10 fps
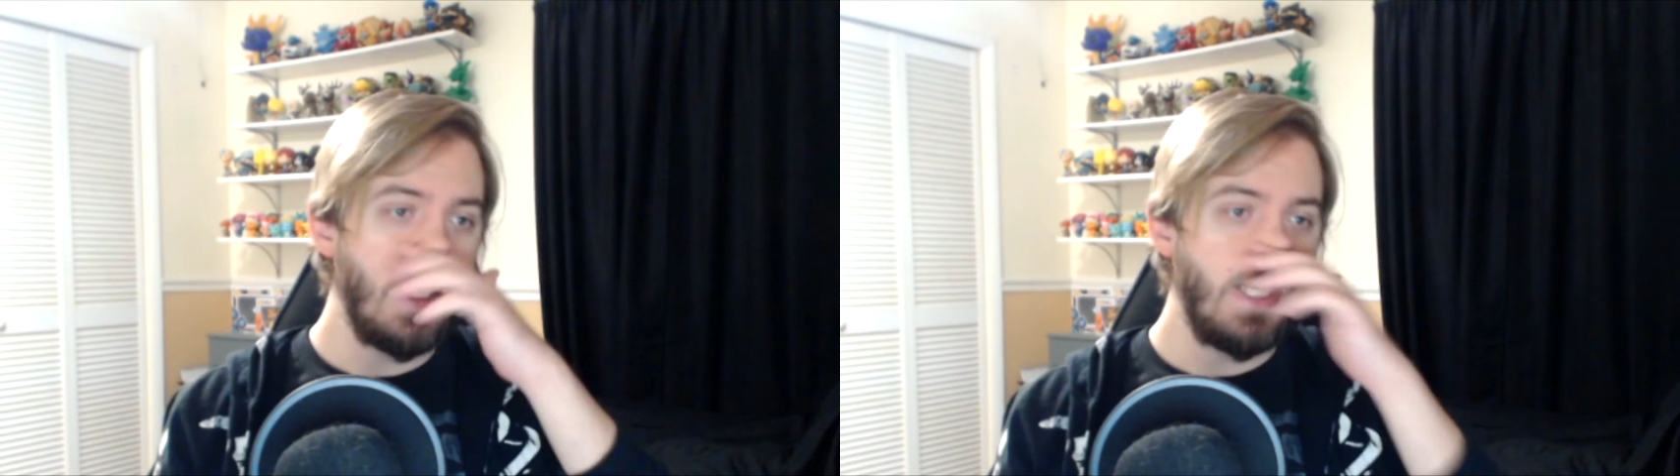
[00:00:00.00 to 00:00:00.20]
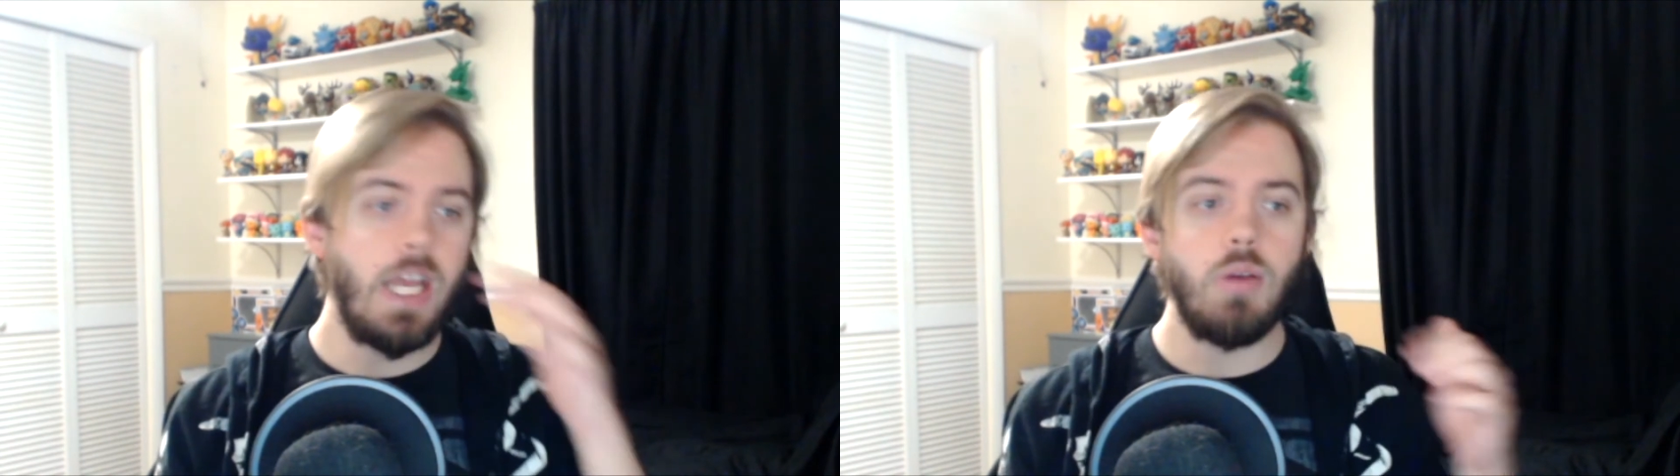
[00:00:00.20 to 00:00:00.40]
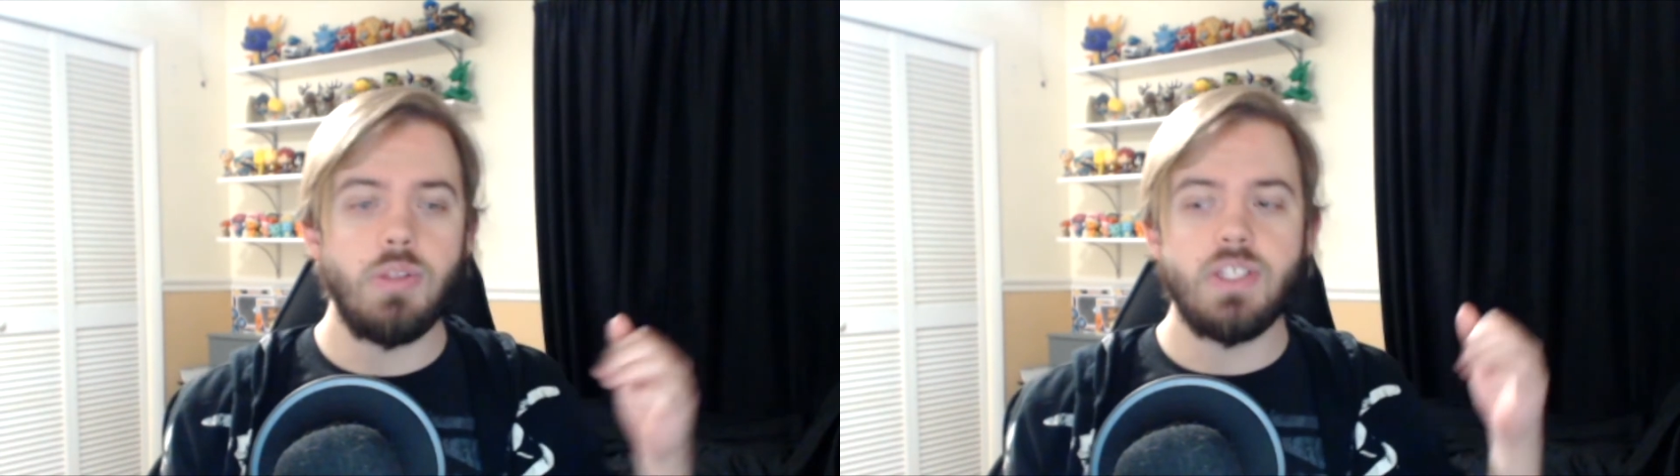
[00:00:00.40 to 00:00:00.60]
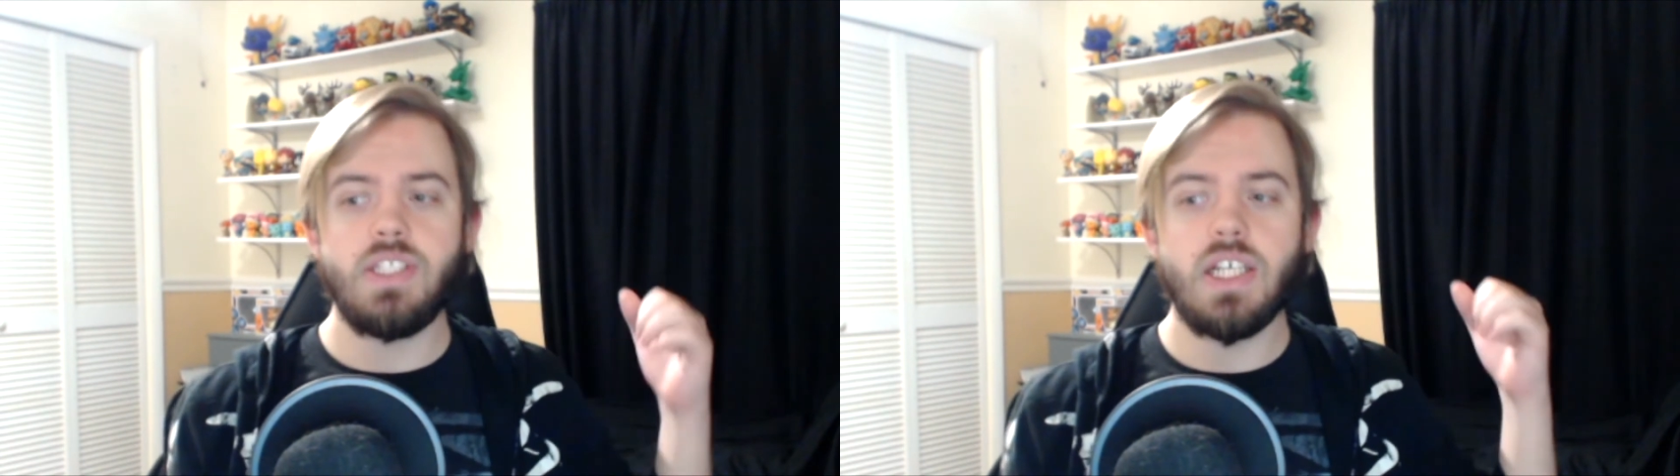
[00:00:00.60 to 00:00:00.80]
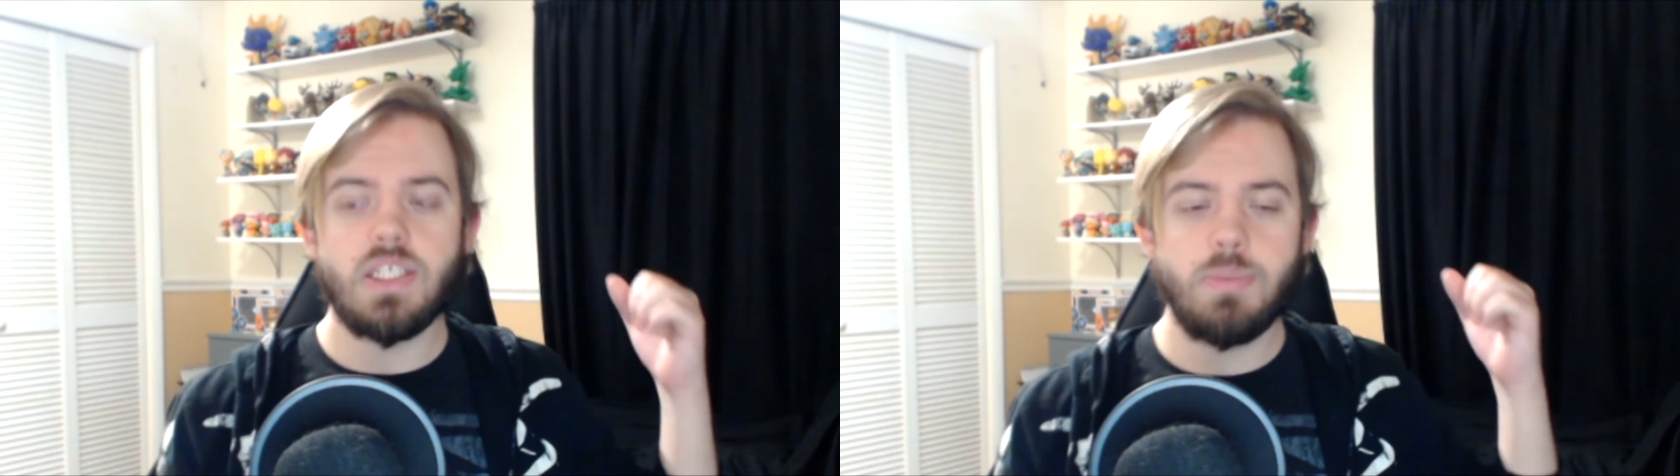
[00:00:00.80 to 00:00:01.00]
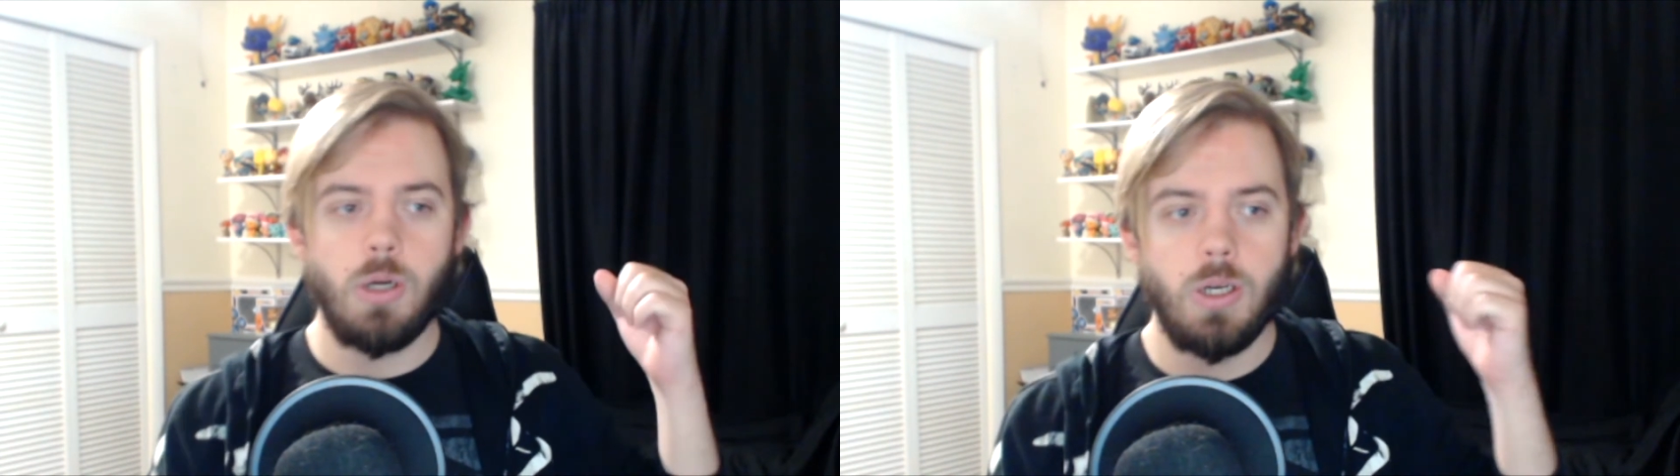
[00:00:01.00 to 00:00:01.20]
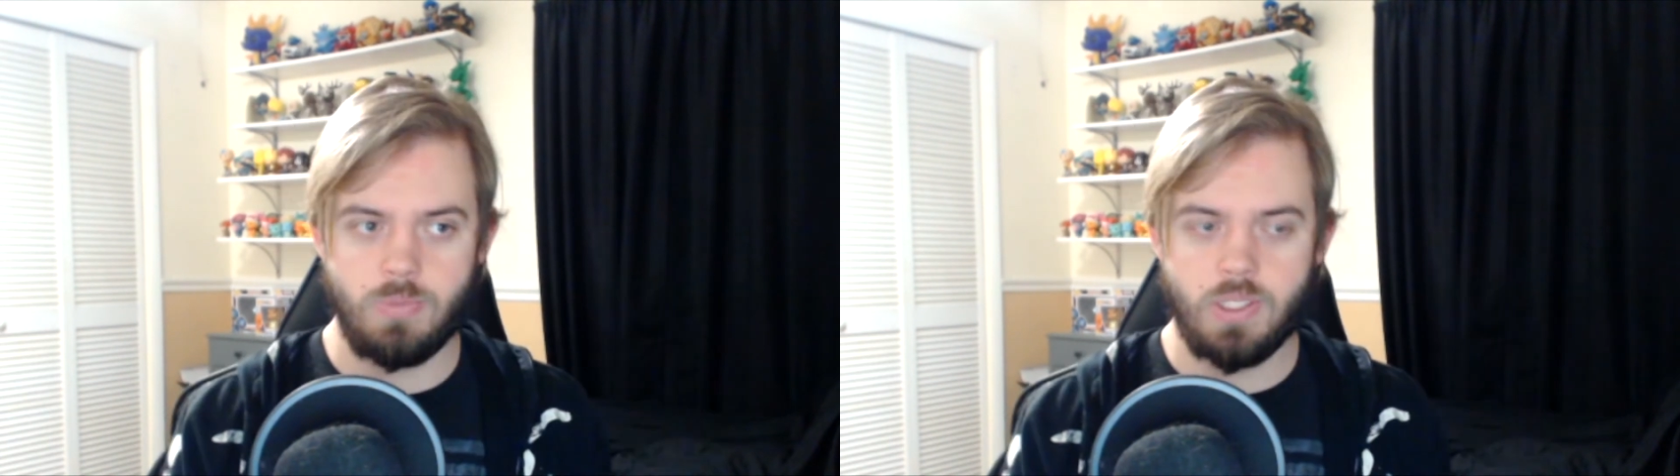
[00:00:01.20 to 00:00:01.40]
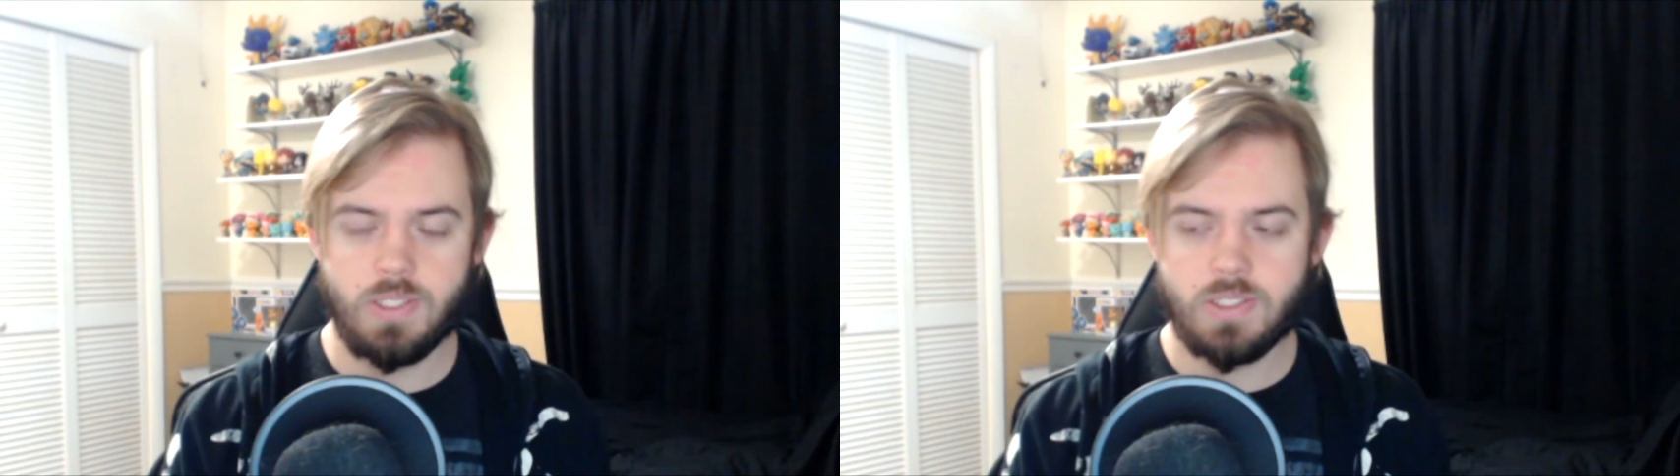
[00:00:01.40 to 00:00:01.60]
Now, this next part,
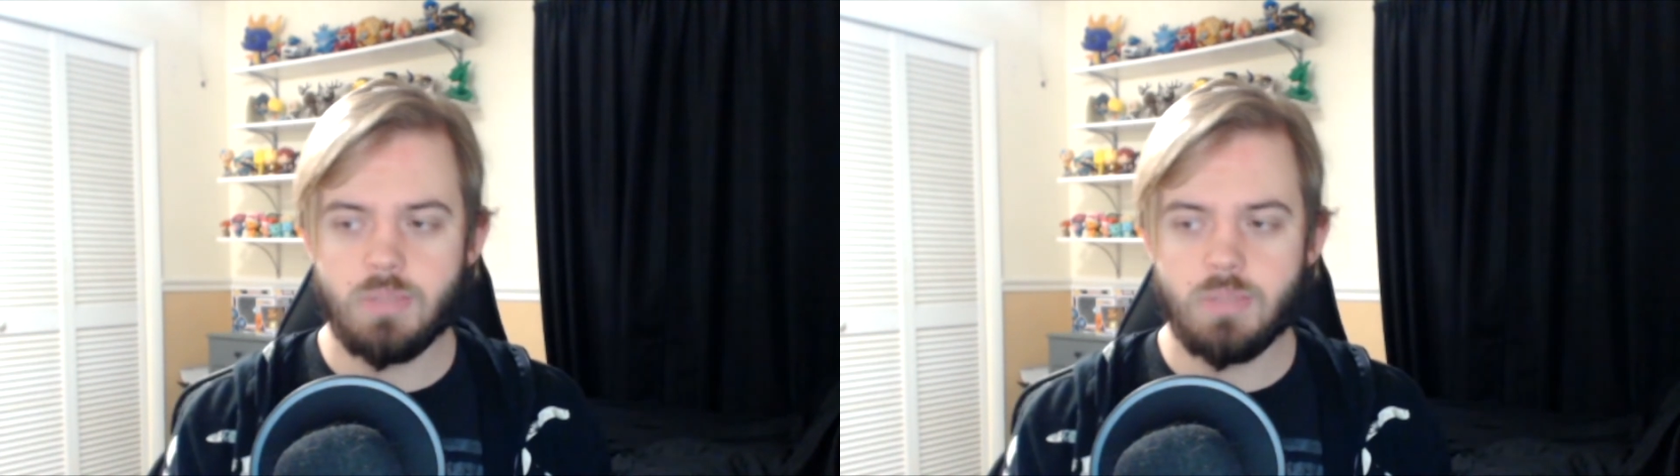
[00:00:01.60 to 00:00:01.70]
this